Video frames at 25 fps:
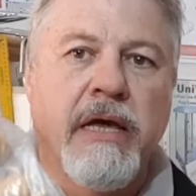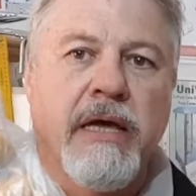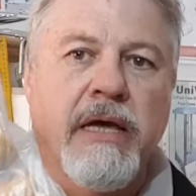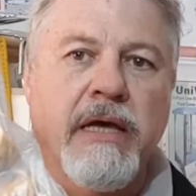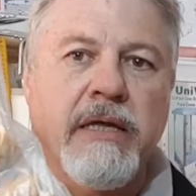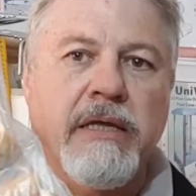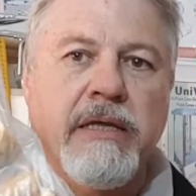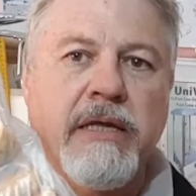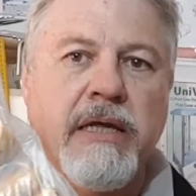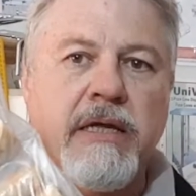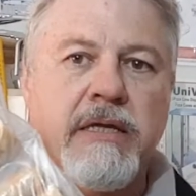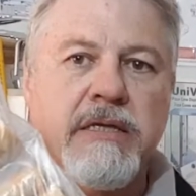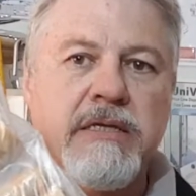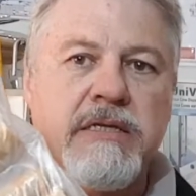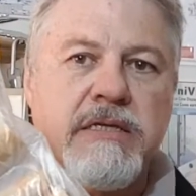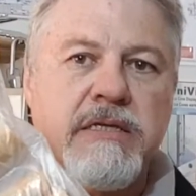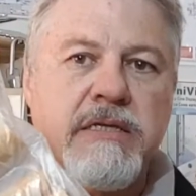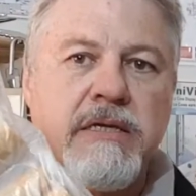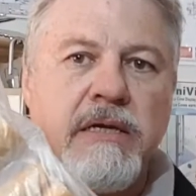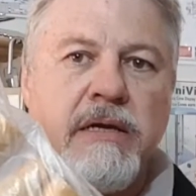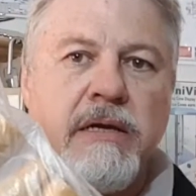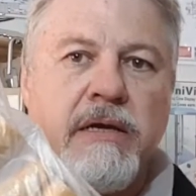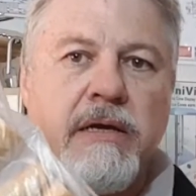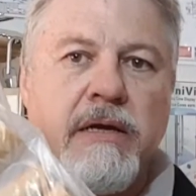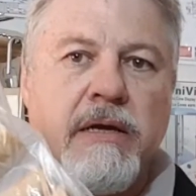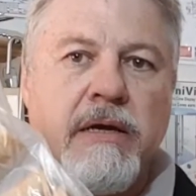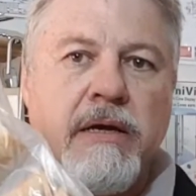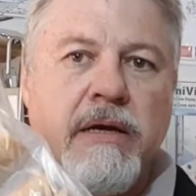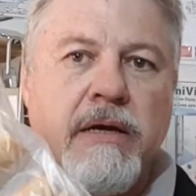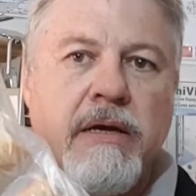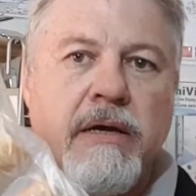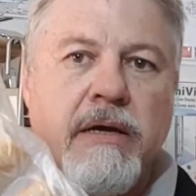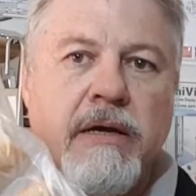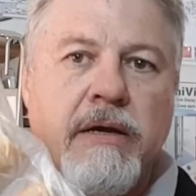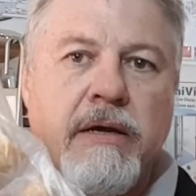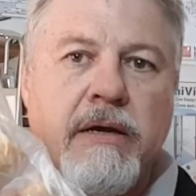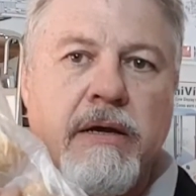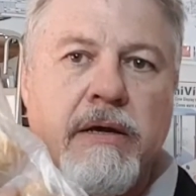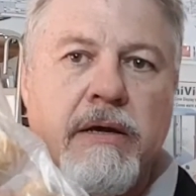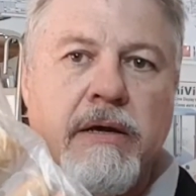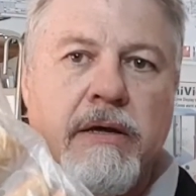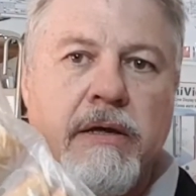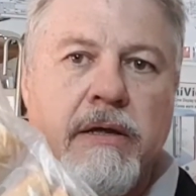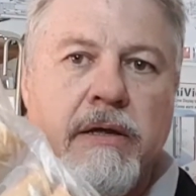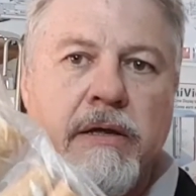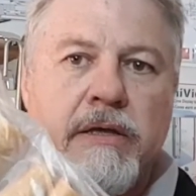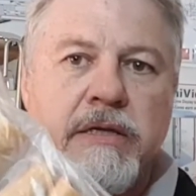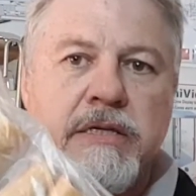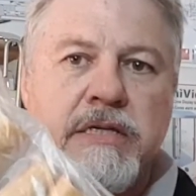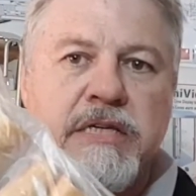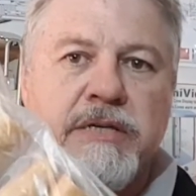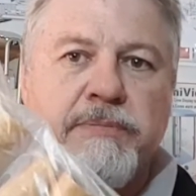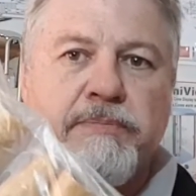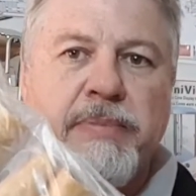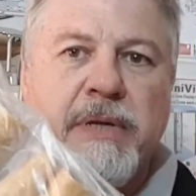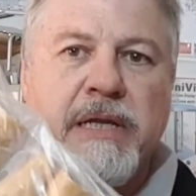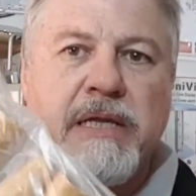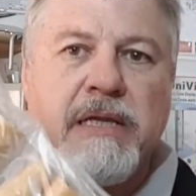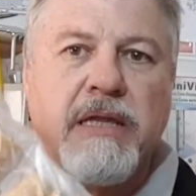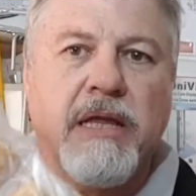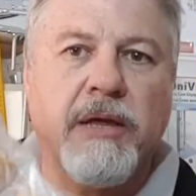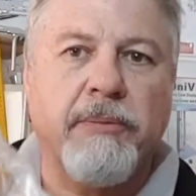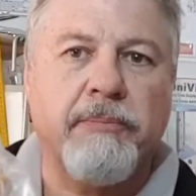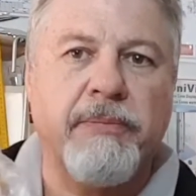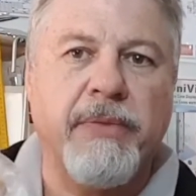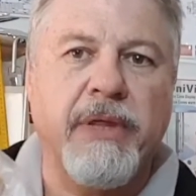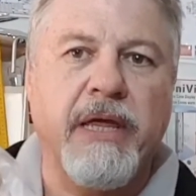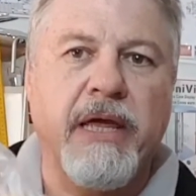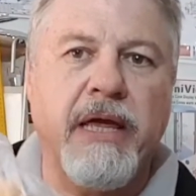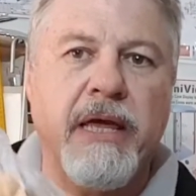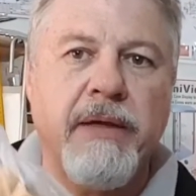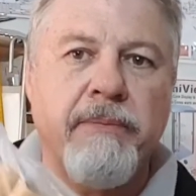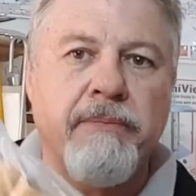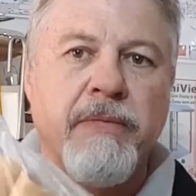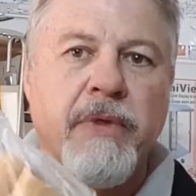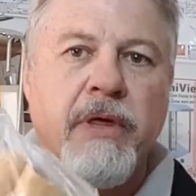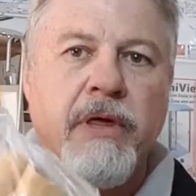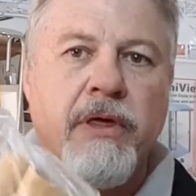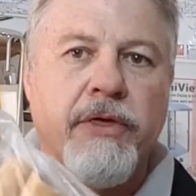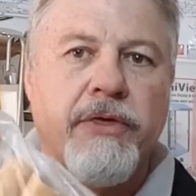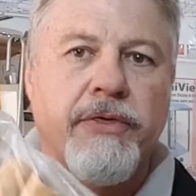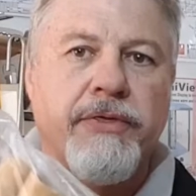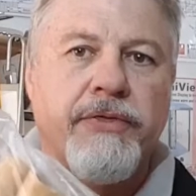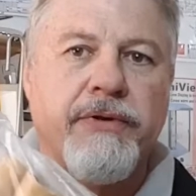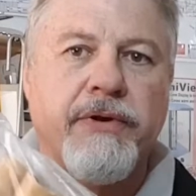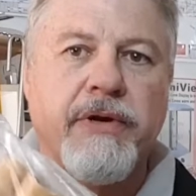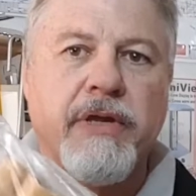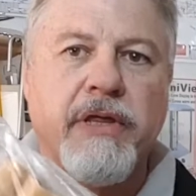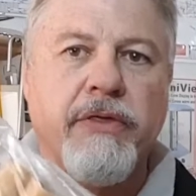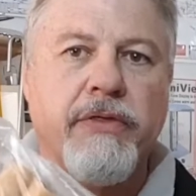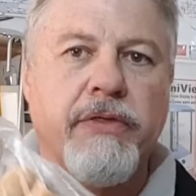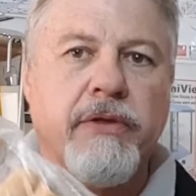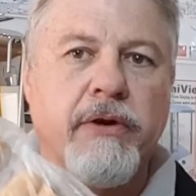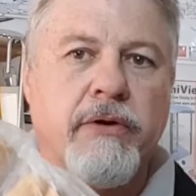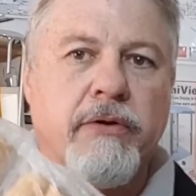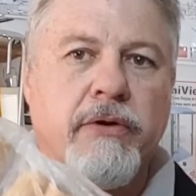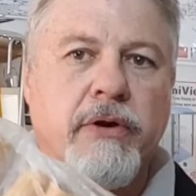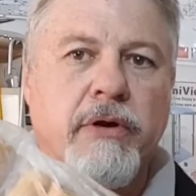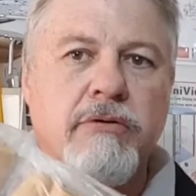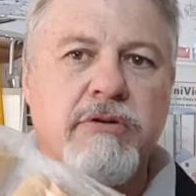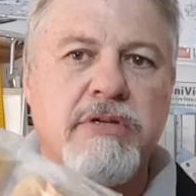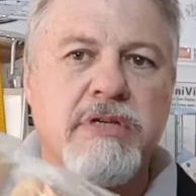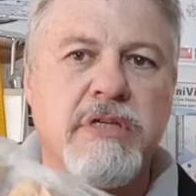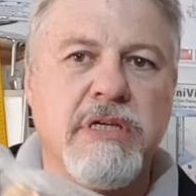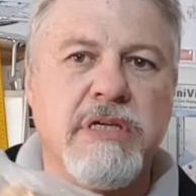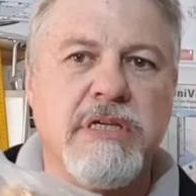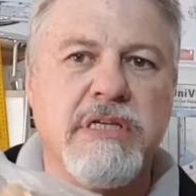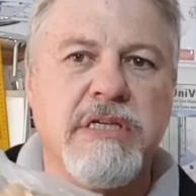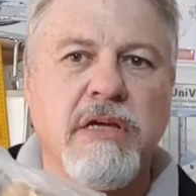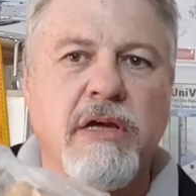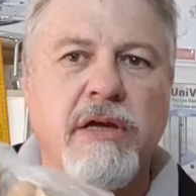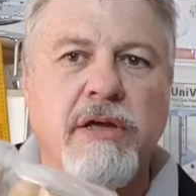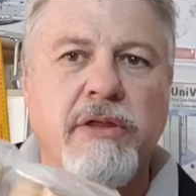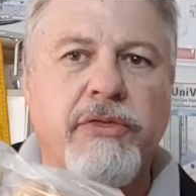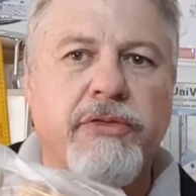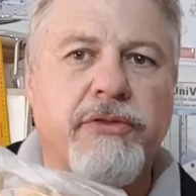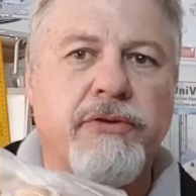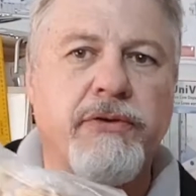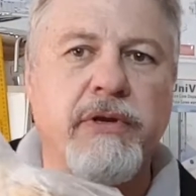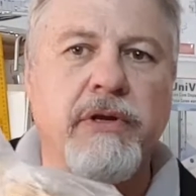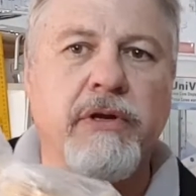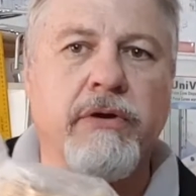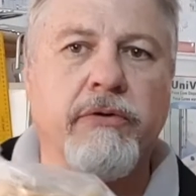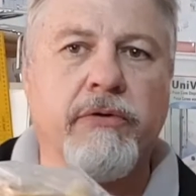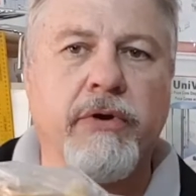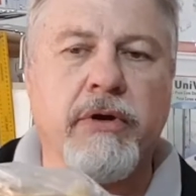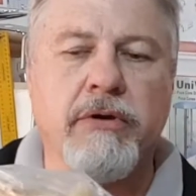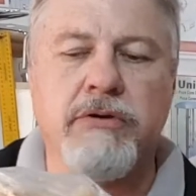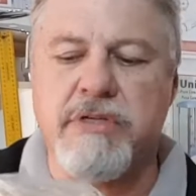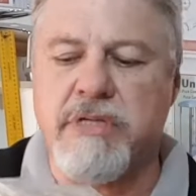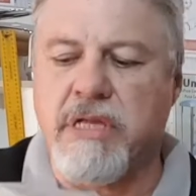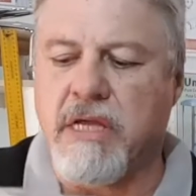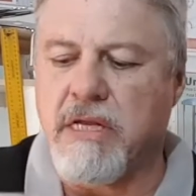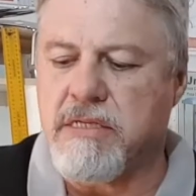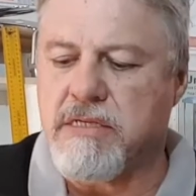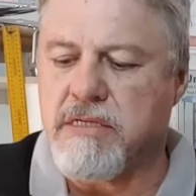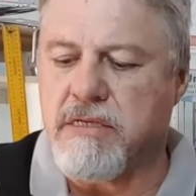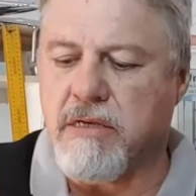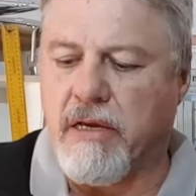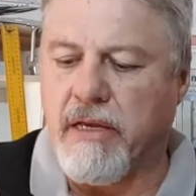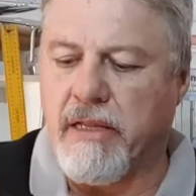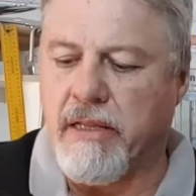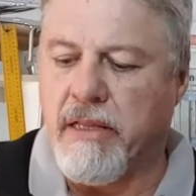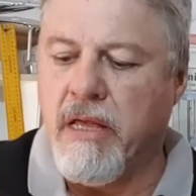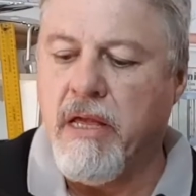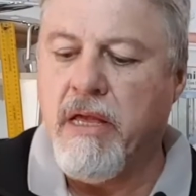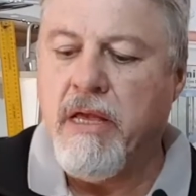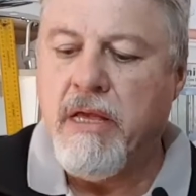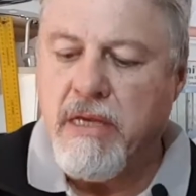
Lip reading: It gets split up there, 3 rows this side, 3 rows that side.